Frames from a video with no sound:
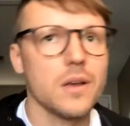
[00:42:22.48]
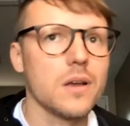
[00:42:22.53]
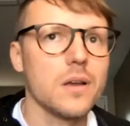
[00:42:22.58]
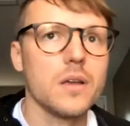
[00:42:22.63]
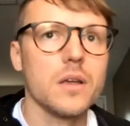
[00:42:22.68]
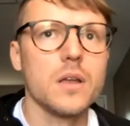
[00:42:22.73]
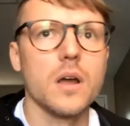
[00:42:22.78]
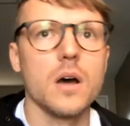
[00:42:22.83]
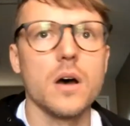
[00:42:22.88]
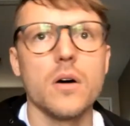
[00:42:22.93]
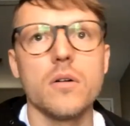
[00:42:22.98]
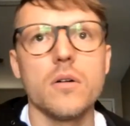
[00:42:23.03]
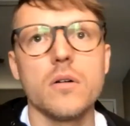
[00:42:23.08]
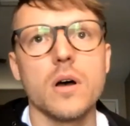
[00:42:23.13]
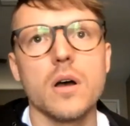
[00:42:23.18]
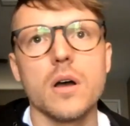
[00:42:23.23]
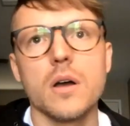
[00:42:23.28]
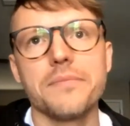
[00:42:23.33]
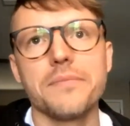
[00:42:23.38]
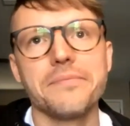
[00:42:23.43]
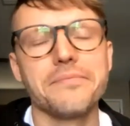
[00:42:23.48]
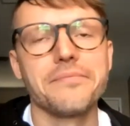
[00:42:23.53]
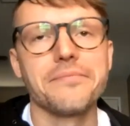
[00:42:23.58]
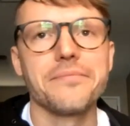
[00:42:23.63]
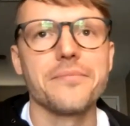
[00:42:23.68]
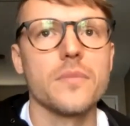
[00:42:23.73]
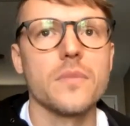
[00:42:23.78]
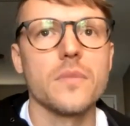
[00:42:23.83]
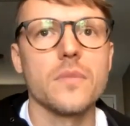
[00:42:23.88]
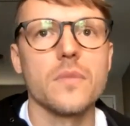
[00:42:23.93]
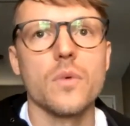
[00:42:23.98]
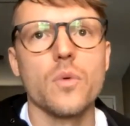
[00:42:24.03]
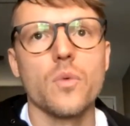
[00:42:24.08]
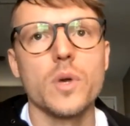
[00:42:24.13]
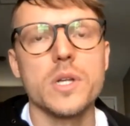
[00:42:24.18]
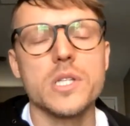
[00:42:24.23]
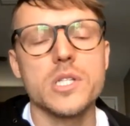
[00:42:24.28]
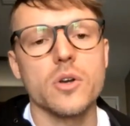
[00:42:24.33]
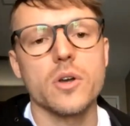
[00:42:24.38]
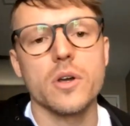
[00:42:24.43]
You know,
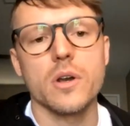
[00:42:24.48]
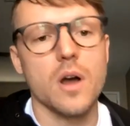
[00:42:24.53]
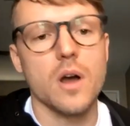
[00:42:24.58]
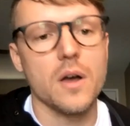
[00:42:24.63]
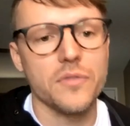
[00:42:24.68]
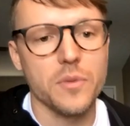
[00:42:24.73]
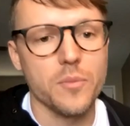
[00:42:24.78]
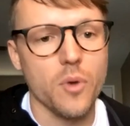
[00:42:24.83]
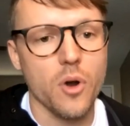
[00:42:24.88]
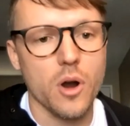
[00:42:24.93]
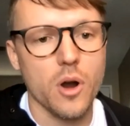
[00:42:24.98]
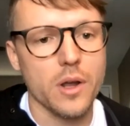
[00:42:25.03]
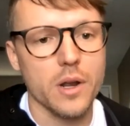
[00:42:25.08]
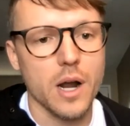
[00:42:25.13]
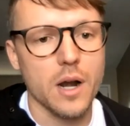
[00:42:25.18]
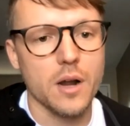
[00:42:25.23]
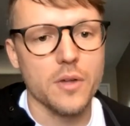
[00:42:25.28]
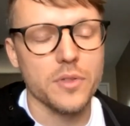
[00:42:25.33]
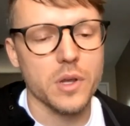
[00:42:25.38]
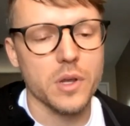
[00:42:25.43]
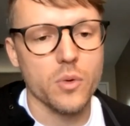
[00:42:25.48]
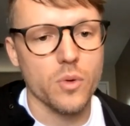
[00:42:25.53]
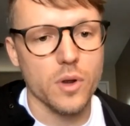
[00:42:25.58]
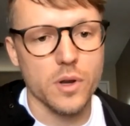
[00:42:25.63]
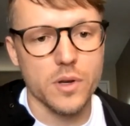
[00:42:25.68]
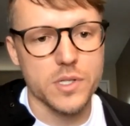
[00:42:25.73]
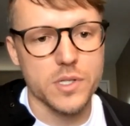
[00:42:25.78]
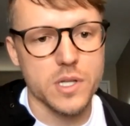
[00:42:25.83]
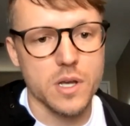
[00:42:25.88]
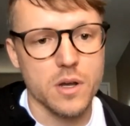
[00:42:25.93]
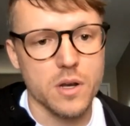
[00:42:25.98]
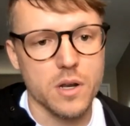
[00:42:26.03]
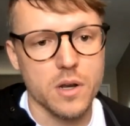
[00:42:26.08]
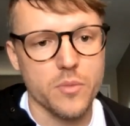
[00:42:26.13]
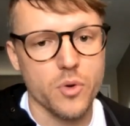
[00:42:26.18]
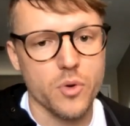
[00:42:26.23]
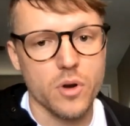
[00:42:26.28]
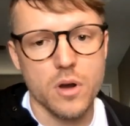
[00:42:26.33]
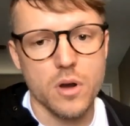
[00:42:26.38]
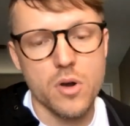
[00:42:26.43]
we took it off the market. I don't think we're going to sell it
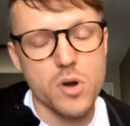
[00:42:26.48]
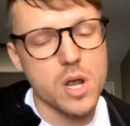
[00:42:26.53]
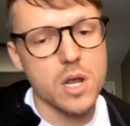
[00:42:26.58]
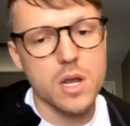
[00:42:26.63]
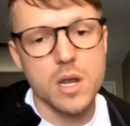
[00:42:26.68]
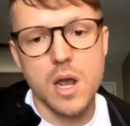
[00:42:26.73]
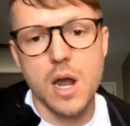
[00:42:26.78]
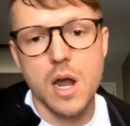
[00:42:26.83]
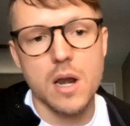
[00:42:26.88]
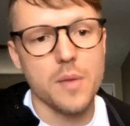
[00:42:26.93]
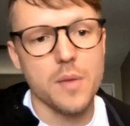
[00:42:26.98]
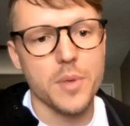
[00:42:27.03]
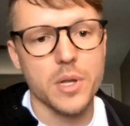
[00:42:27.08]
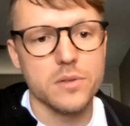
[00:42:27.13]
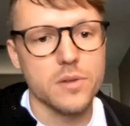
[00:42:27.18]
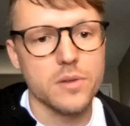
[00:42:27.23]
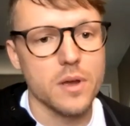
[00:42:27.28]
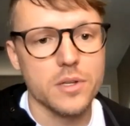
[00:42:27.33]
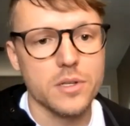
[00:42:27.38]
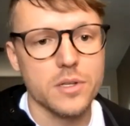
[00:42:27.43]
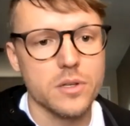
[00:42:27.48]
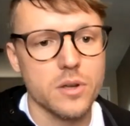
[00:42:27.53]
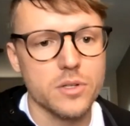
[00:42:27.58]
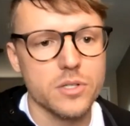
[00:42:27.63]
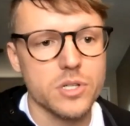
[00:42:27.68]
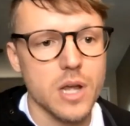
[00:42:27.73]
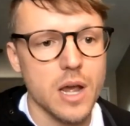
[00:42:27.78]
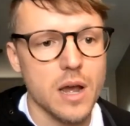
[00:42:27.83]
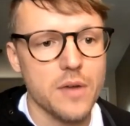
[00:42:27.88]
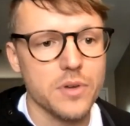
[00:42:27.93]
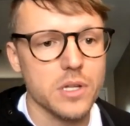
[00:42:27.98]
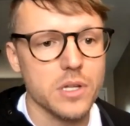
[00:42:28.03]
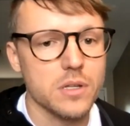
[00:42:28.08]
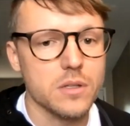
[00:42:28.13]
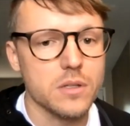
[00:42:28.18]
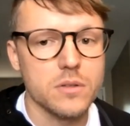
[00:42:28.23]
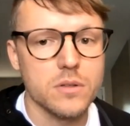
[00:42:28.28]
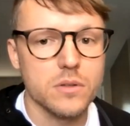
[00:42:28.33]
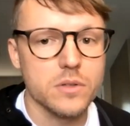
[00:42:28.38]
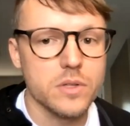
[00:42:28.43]
anymore. Okay. Got it. I mean, you know, do you have
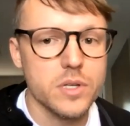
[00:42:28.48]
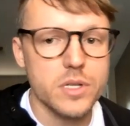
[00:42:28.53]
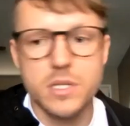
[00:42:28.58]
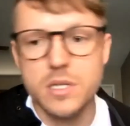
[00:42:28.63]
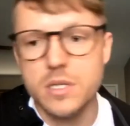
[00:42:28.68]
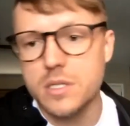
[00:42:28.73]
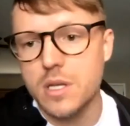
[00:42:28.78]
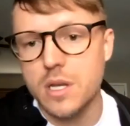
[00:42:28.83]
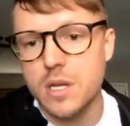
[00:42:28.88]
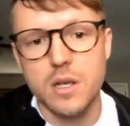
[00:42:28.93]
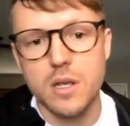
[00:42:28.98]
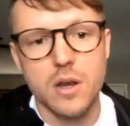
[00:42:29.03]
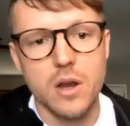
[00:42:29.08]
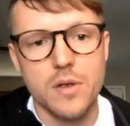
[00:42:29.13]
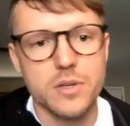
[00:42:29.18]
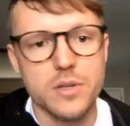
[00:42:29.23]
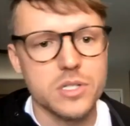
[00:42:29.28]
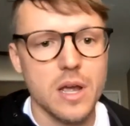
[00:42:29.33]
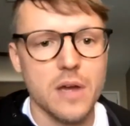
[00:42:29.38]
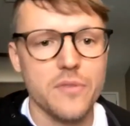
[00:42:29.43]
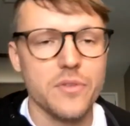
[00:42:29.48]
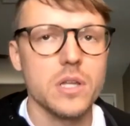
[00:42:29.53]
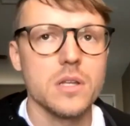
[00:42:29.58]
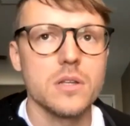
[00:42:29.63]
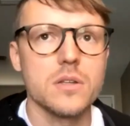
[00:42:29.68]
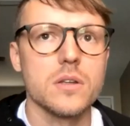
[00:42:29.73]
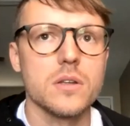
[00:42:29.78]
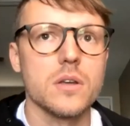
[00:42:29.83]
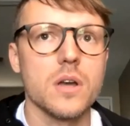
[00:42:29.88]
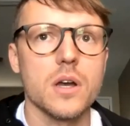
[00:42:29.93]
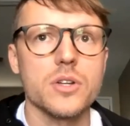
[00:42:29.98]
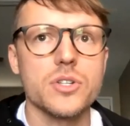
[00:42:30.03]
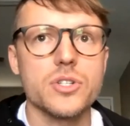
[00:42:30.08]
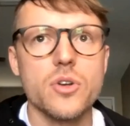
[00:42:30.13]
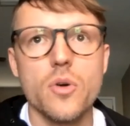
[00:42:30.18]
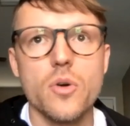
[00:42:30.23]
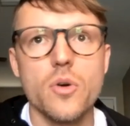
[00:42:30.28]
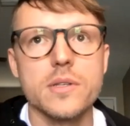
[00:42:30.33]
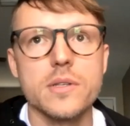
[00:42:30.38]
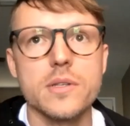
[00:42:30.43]
any listings? Do you have any
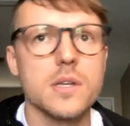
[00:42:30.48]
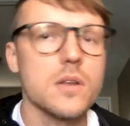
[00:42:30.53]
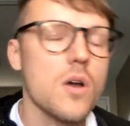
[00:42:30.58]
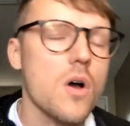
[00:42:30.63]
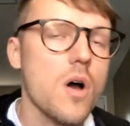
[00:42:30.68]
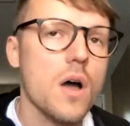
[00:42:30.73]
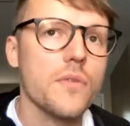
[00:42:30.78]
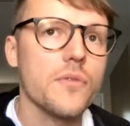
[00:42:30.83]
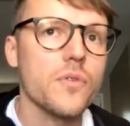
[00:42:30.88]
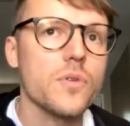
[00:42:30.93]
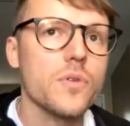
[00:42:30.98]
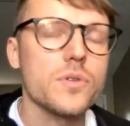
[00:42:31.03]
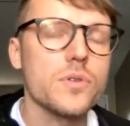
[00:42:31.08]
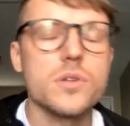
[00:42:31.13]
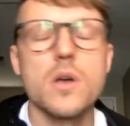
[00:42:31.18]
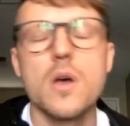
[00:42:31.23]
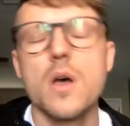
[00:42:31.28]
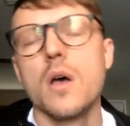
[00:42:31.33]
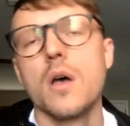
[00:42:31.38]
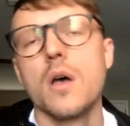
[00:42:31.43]
showings, any offers?